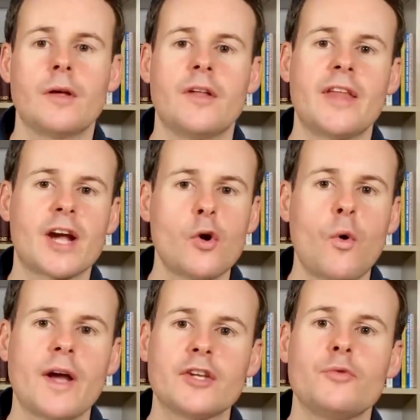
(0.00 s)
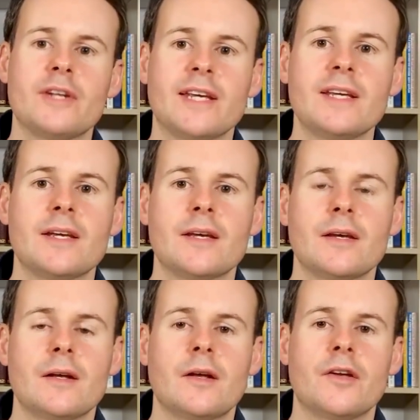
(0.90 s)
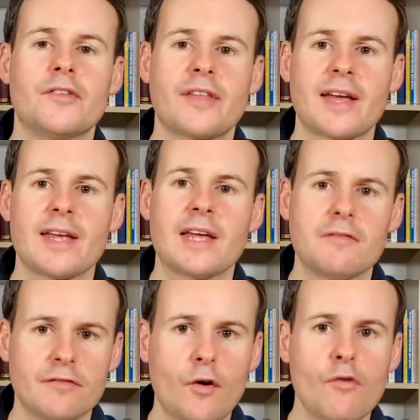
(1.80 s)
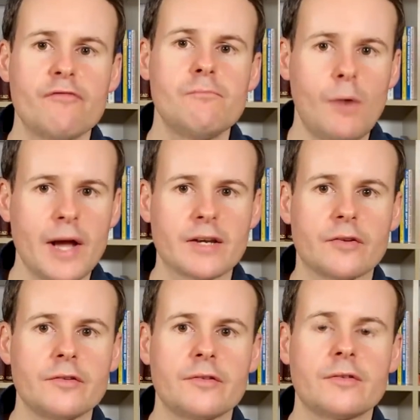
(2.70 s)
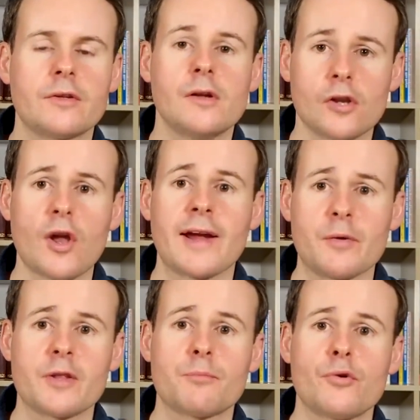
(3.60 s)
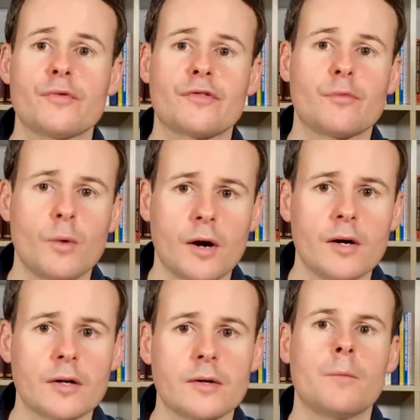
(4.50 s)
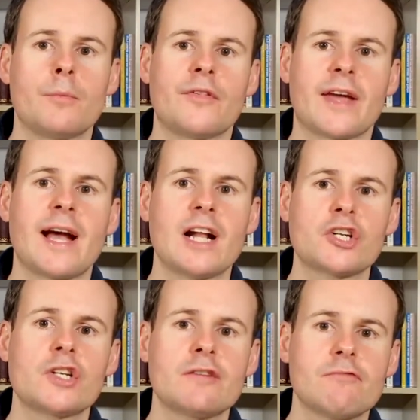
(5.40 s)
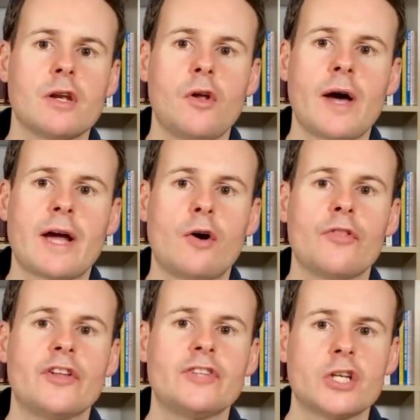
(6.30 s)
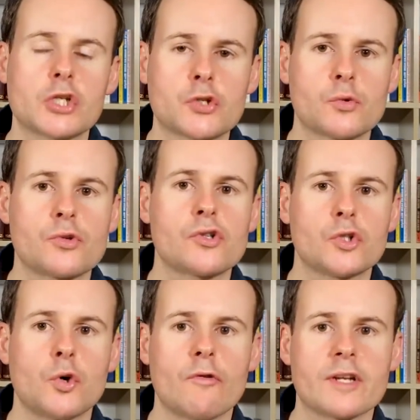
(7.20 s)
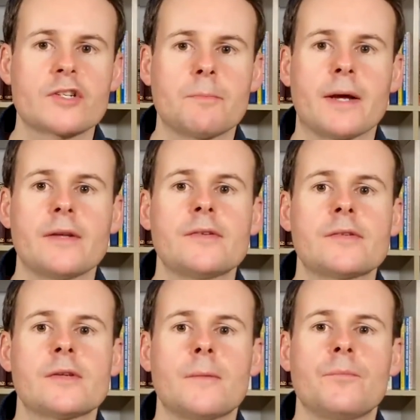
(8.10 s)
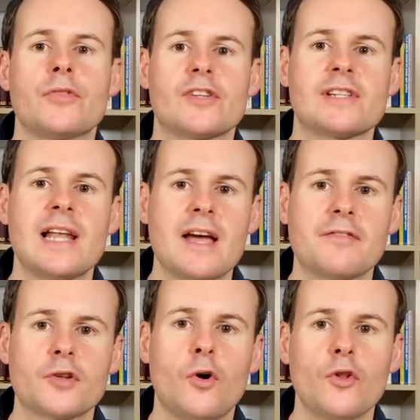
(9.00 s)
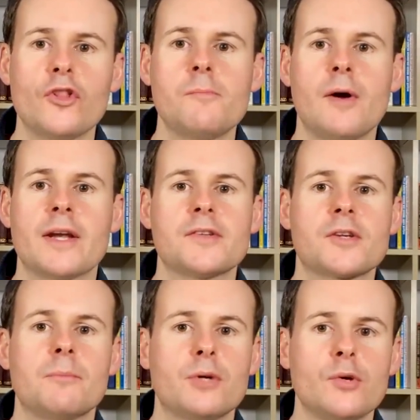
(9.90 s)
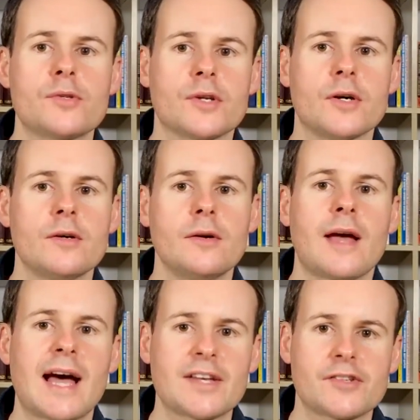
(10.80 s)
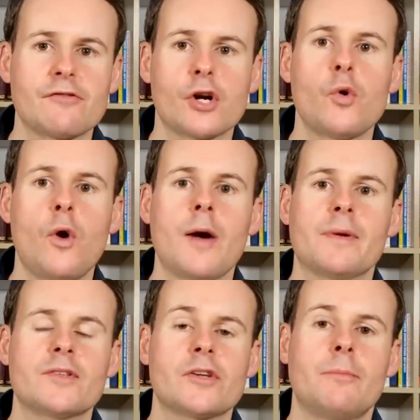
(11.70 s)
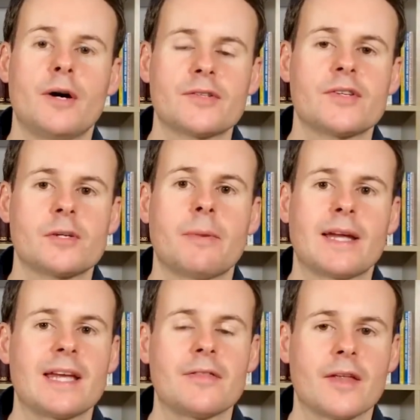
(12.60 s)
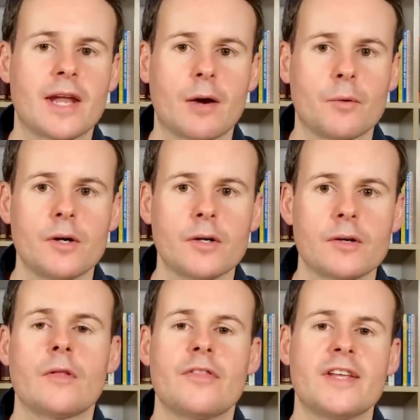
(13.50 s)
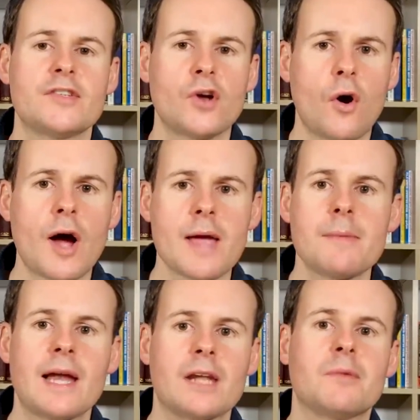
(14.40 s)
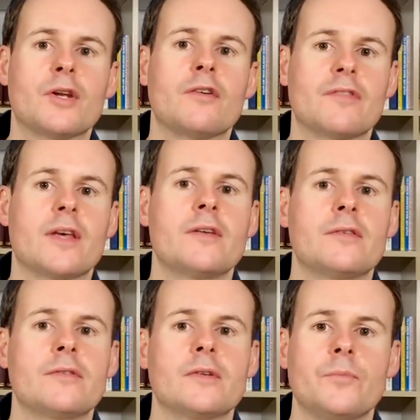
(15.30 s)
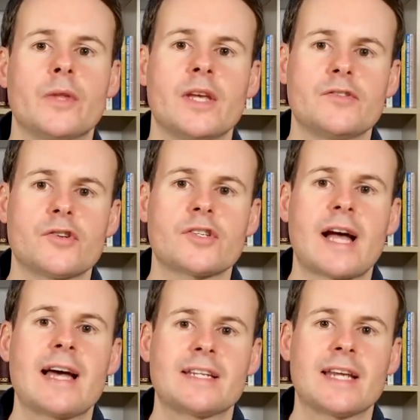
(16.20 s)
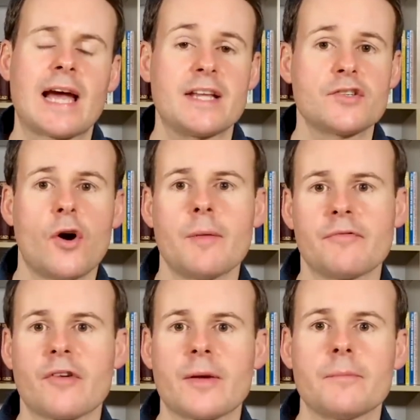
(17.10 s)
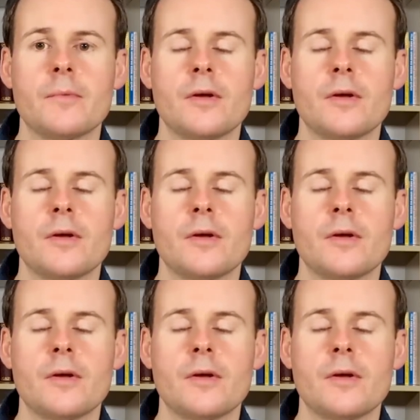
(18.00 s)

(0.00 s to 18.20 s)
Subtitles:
And they're quite unique as they involve miners, like with proof of work, but they actually rely on the digital storage space that's left on the miner's computer as a requirement to participate in the network. The time element of this is just adding a time frame.